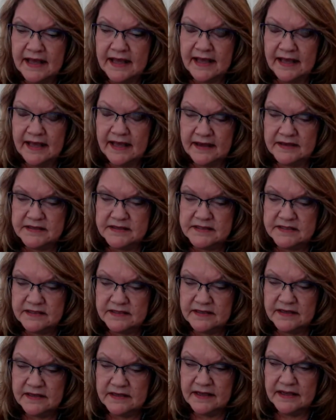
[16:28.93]
And
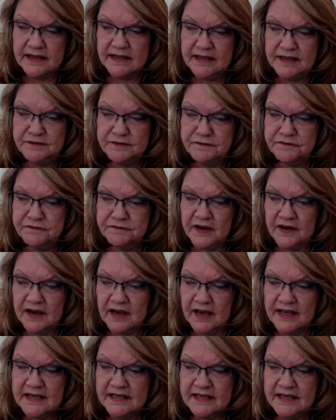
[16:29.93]
if
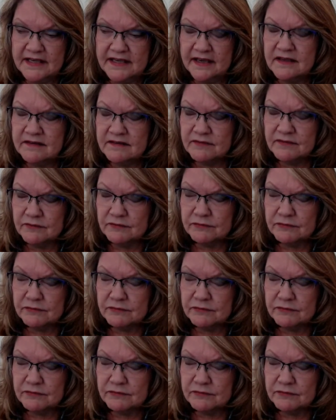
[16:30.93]
I get